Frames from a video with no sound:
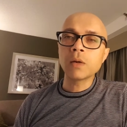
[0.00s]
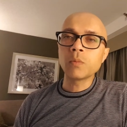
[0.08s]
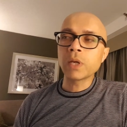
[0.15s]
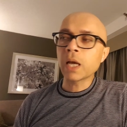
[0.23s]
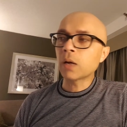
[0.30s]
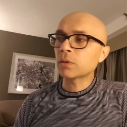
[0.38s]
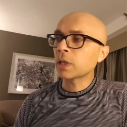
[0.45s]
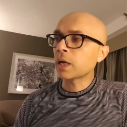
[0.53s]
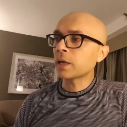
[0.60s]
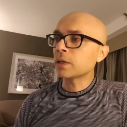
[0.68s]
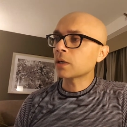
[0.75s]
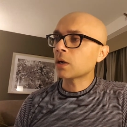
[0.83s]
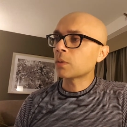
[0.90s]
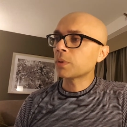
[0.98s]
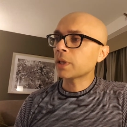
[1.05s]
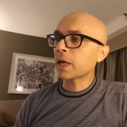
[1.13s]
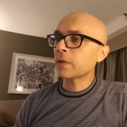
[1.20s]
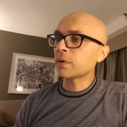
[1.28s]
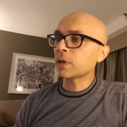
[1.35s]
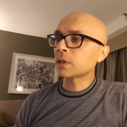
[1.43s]
we outlined our
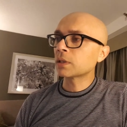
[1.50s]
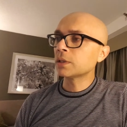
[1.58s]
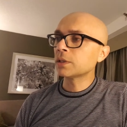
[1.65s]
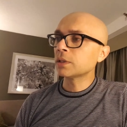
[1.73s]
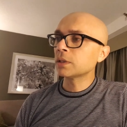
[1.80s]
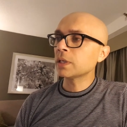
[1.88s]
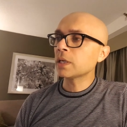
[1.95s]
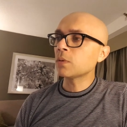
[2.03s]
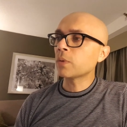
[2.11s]
plan very clearly.